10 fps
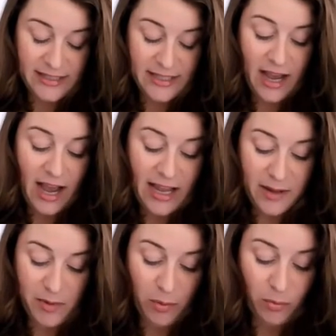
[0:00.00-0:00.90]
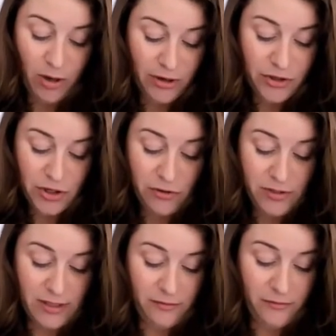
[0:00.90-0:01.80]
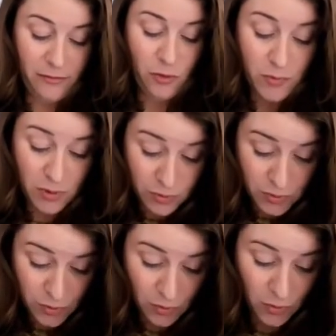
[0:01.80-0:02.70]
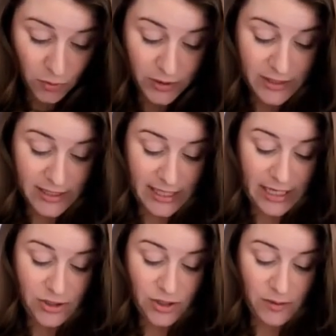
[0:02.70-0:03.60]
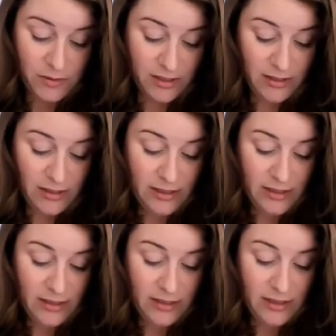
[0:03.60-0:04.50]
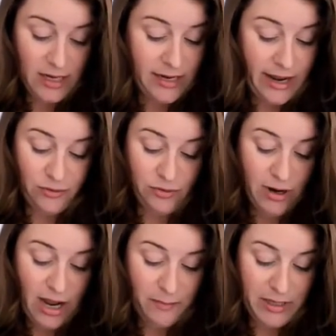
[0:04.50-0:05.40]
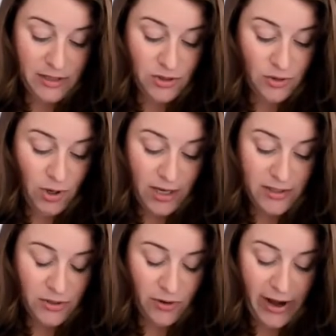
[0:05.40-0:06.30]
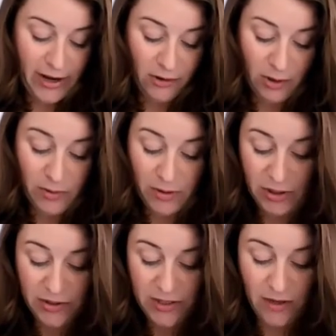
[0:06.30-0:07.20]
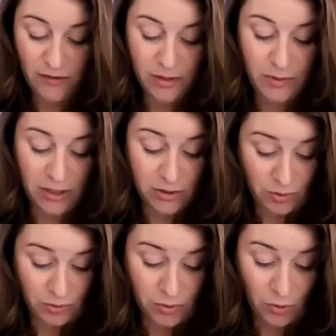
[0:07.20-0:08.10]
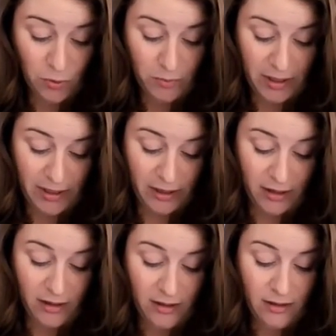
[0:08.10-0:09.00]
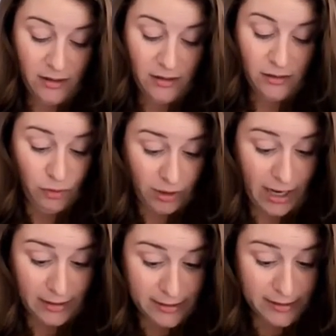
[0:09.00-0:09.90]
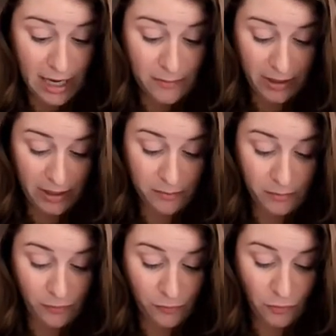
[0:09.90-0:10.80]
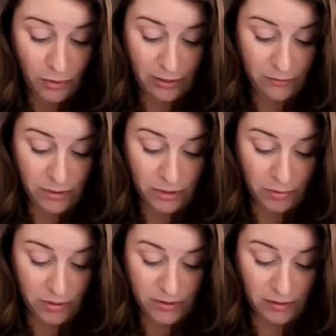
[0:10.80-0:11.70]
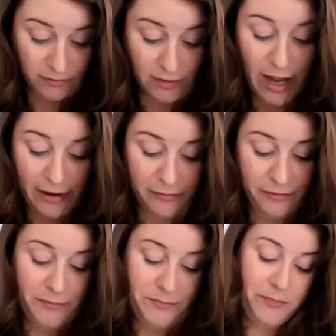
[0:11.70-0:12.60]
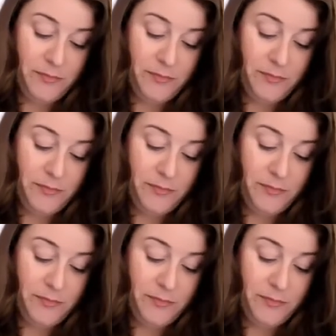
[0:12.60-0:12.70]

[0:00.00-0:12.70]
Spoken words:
said, "I am your brother Joseph, whom you sold into Egypt. And now do not be distressed or angry with yourselves because you sold me here, for God sent me before you to preserve life.